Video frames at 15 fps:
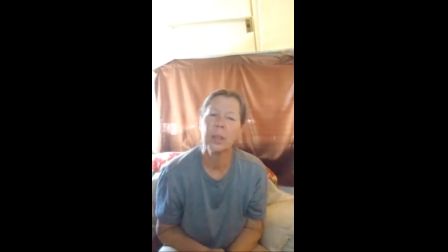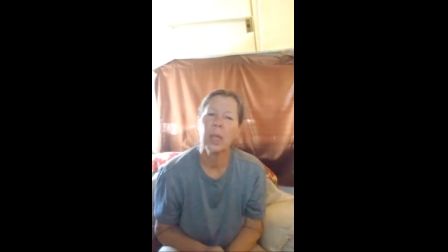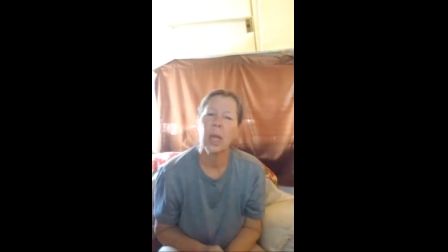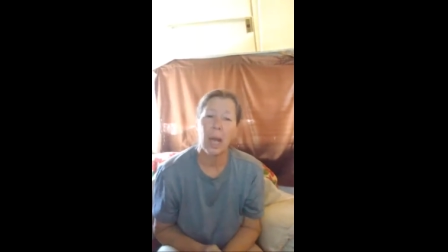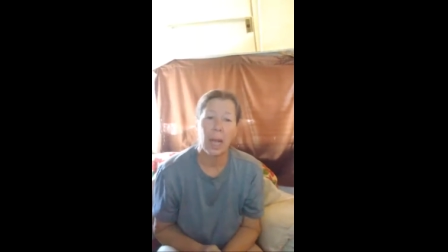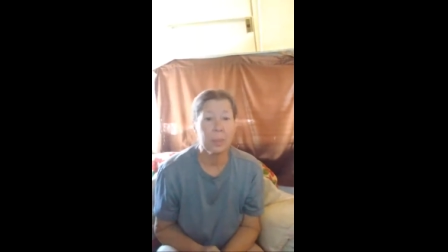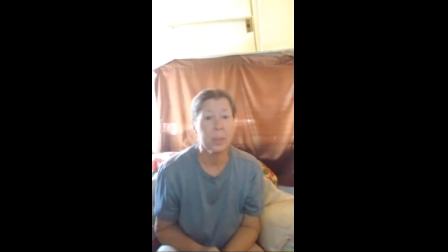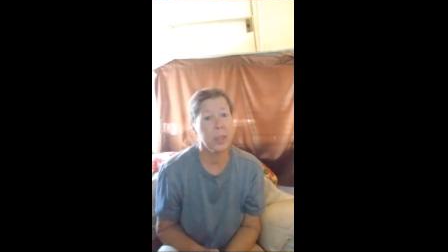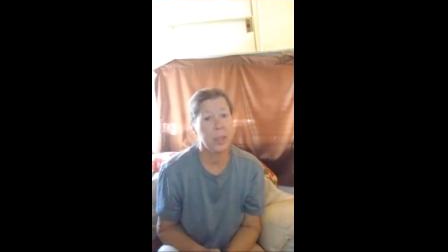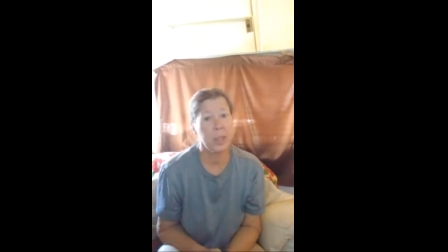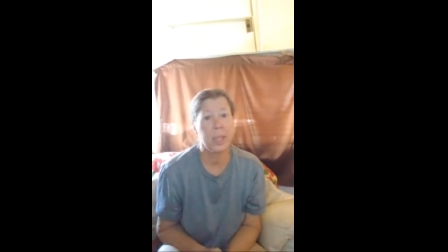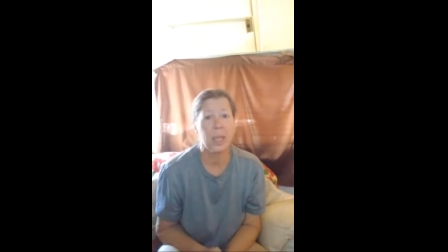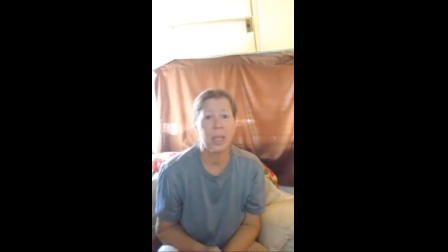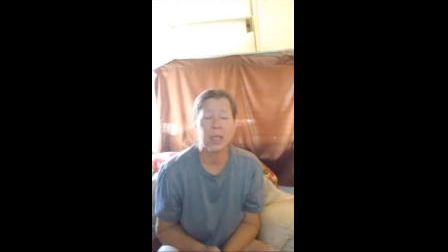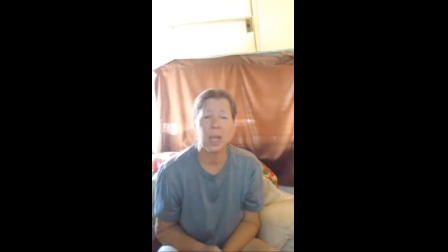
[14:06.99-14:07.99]
I'm going to
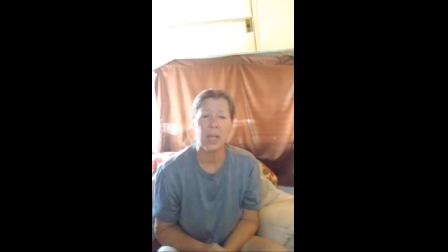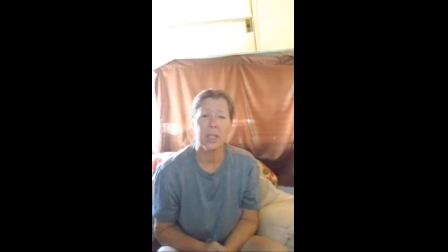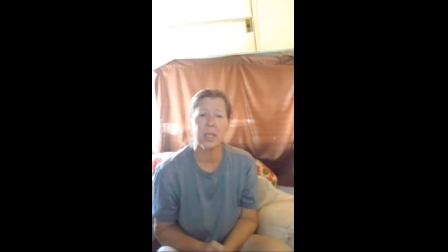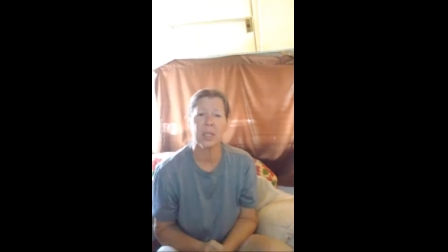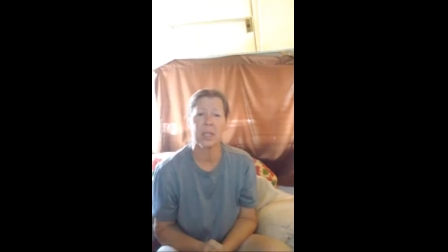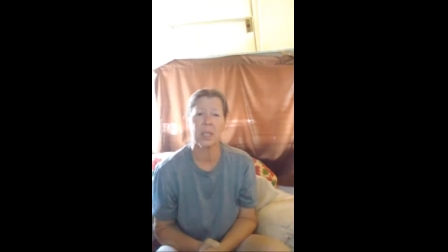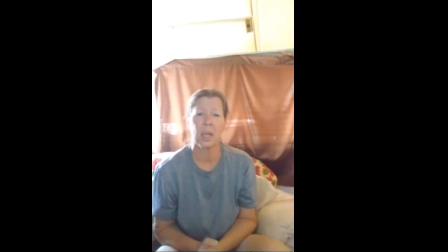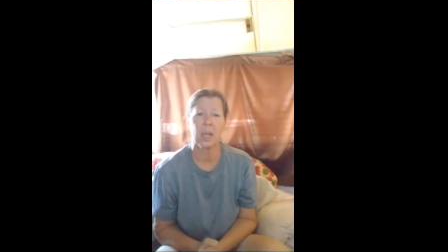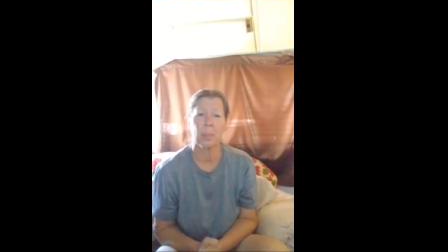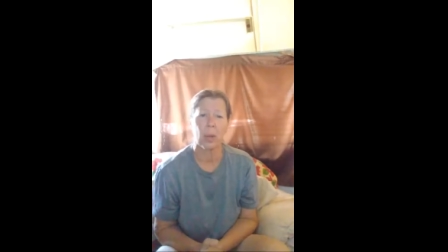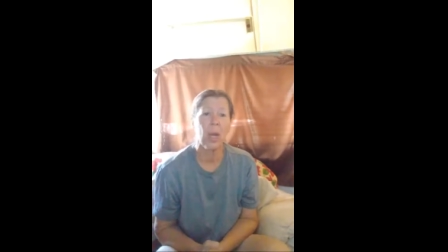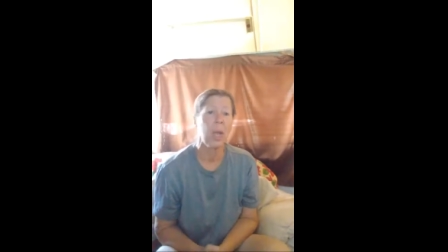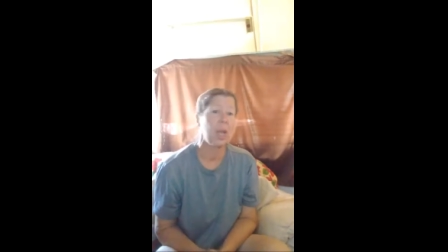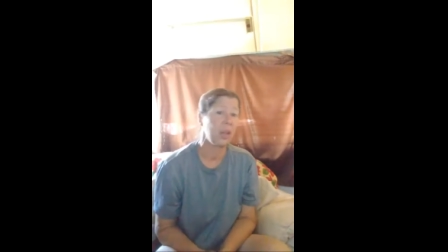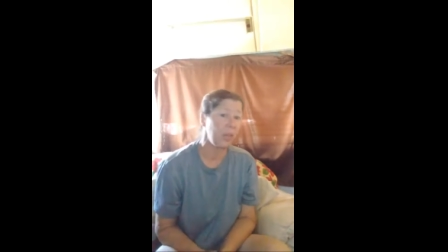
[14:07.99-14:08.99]
get his license number.
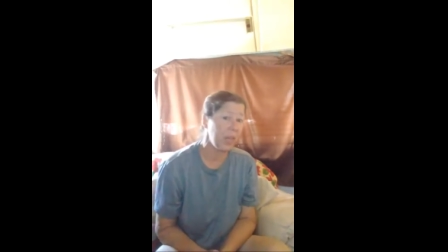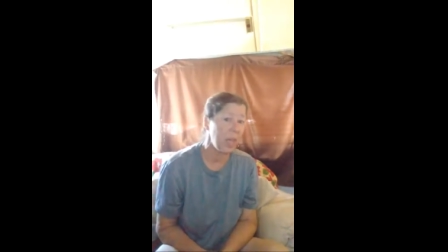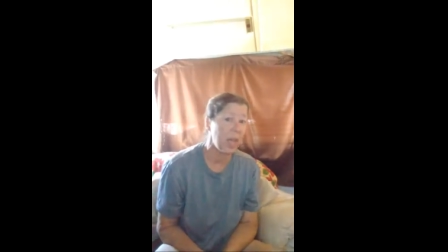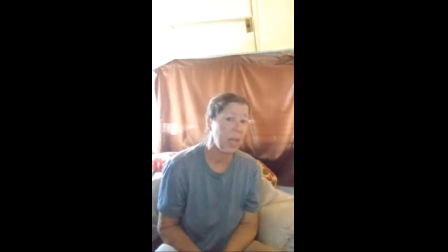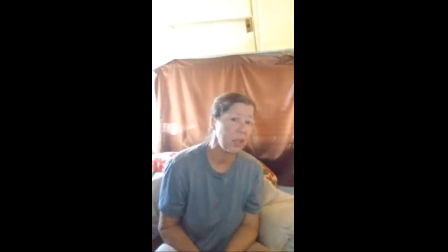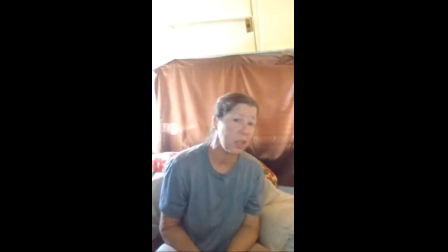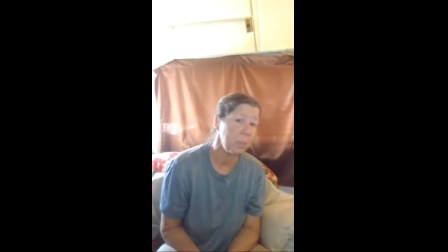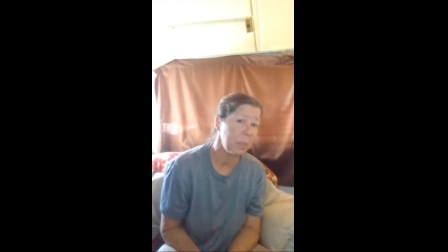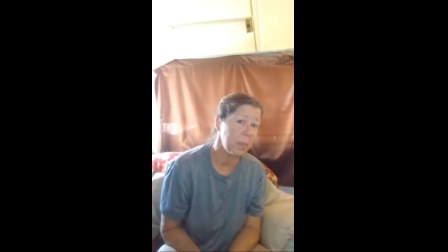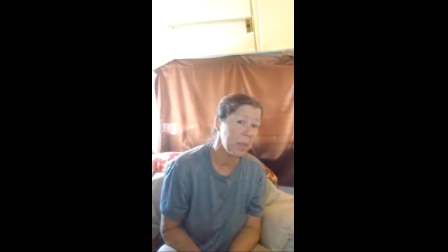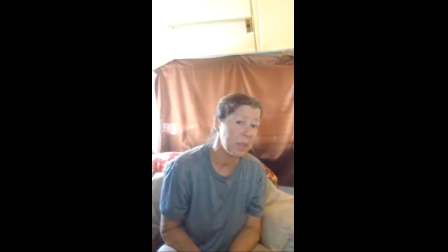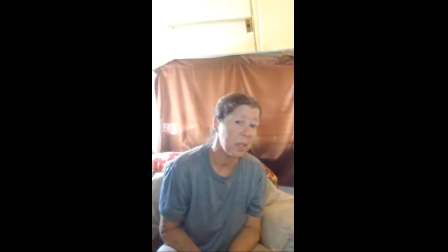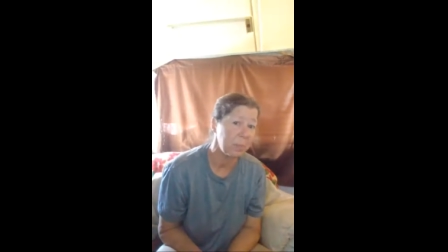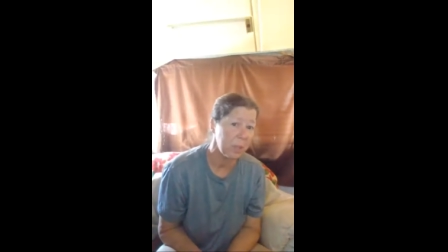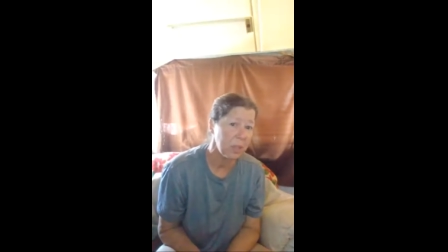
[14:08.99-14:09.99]
If he actually picks
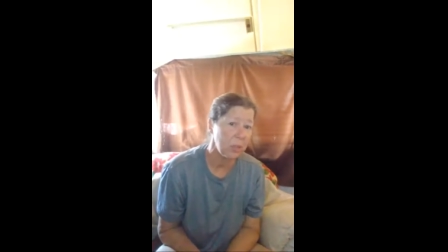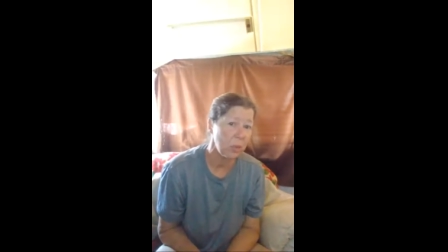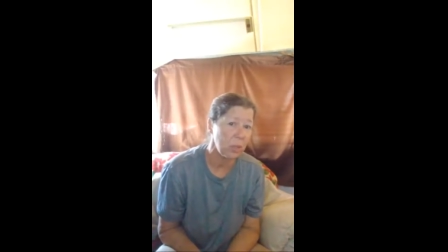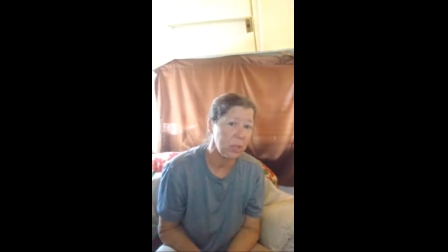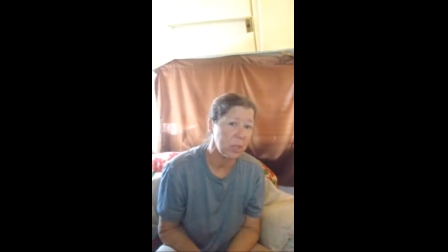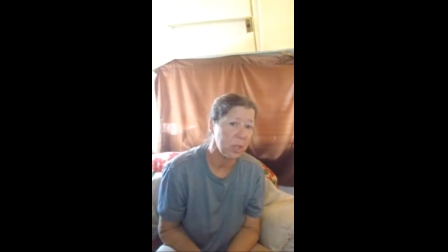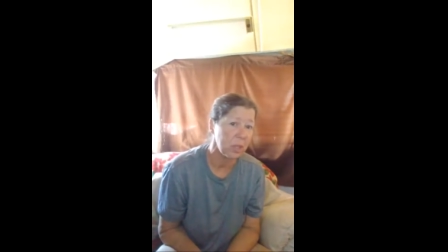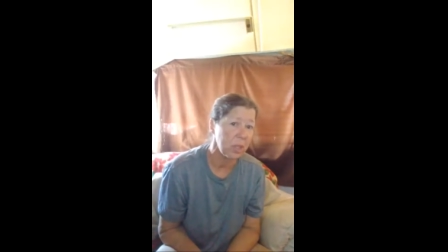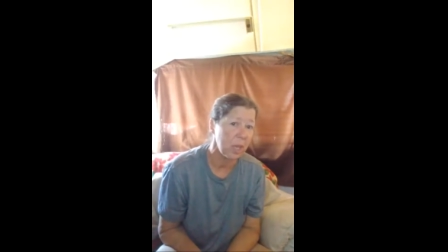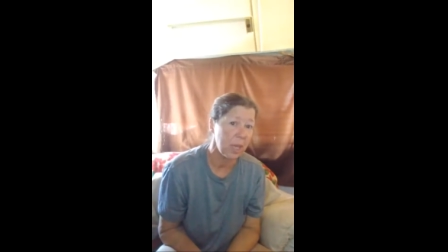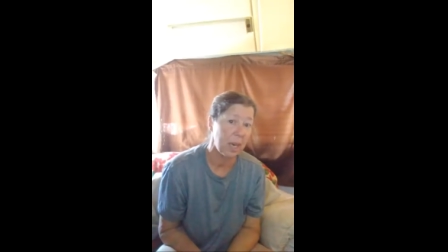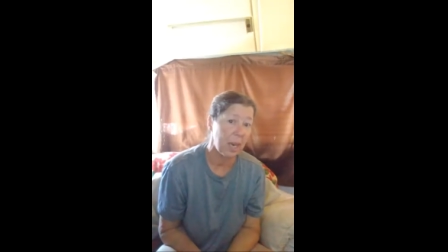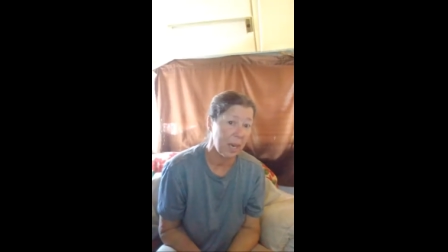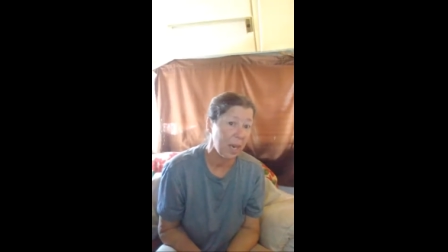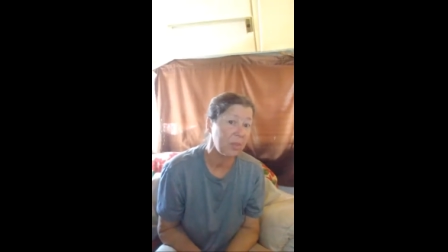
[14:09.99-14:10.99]
up these horses and
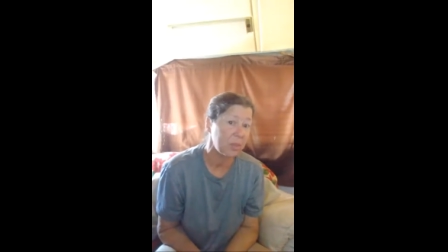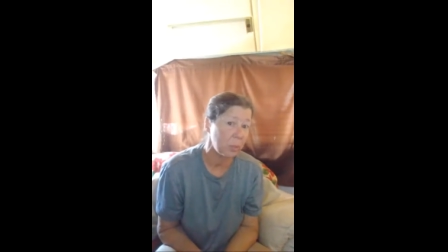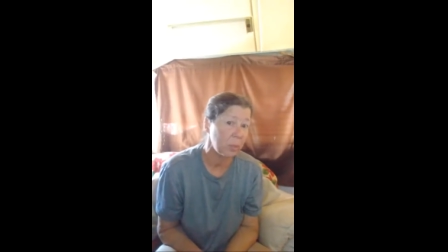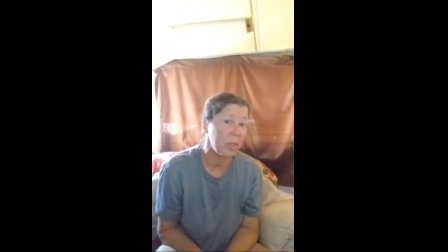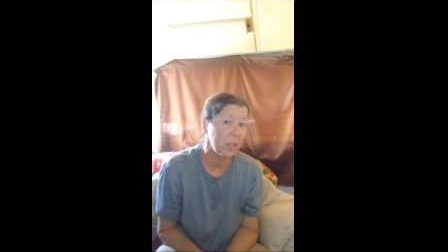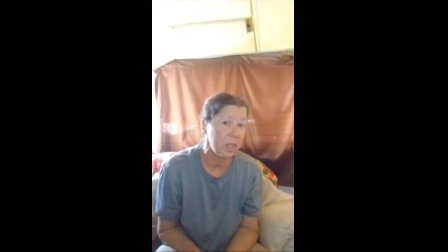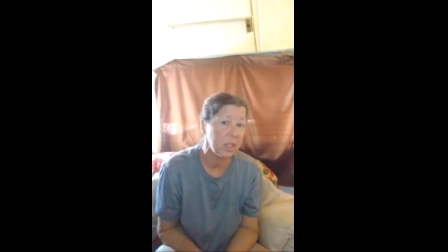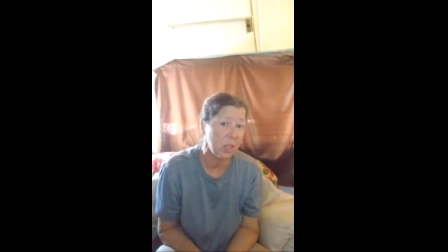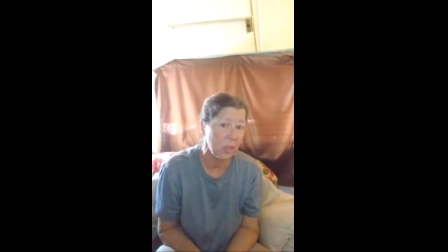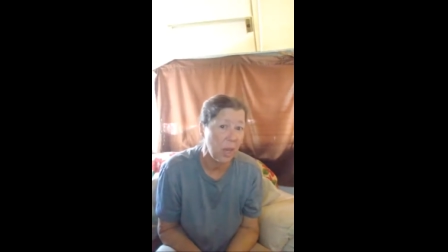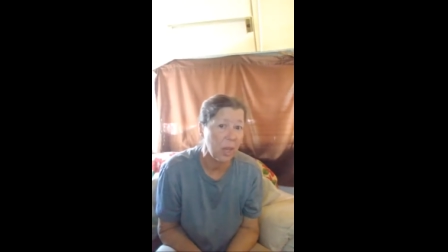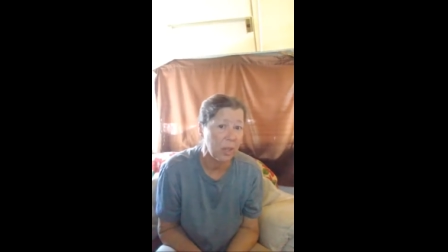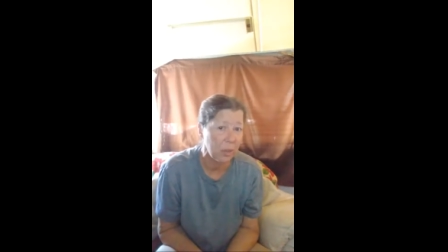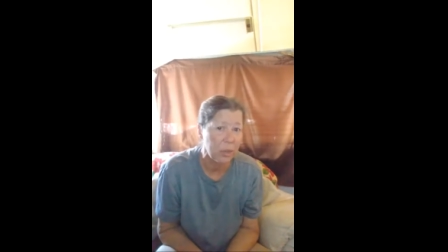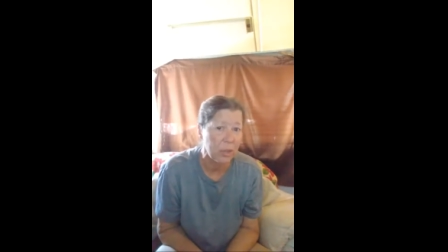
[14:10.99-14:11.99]
I have to release
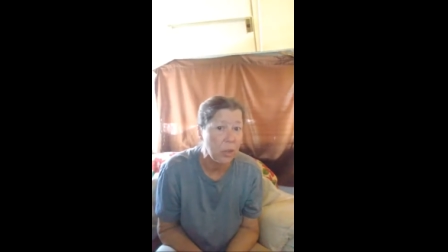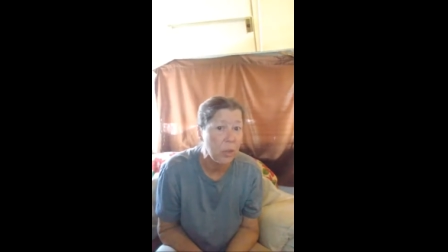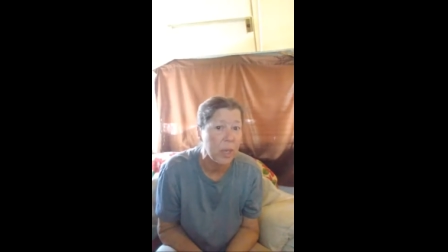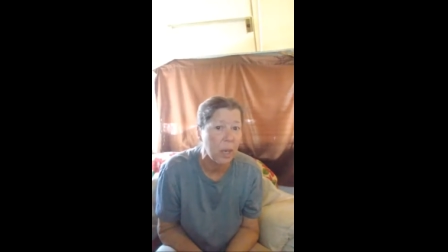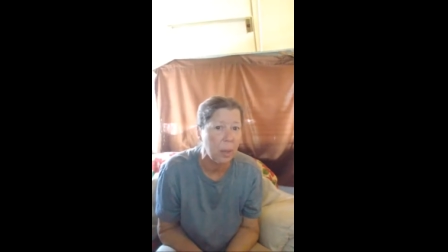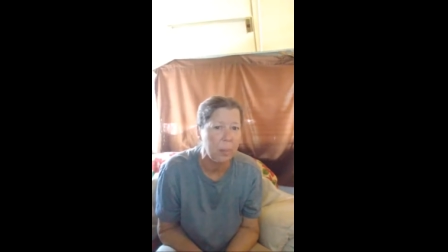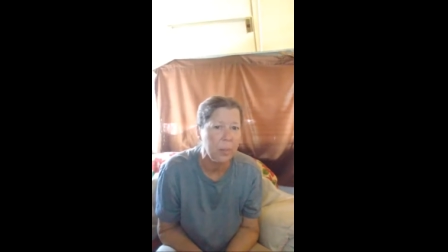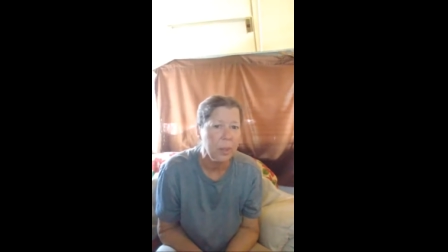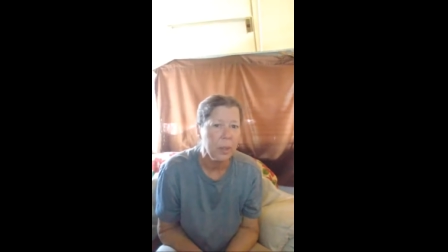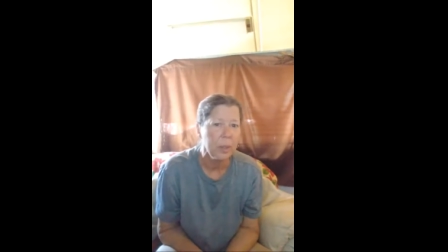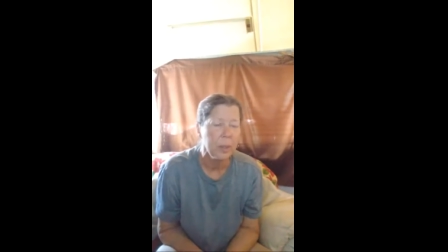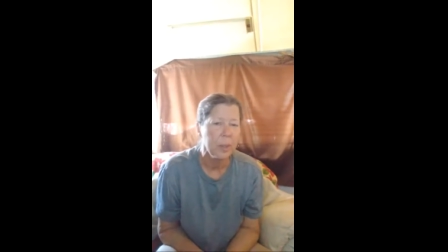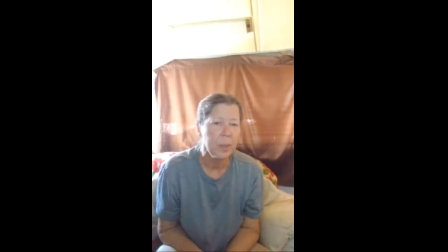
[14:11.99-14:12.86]
Hildagos to him,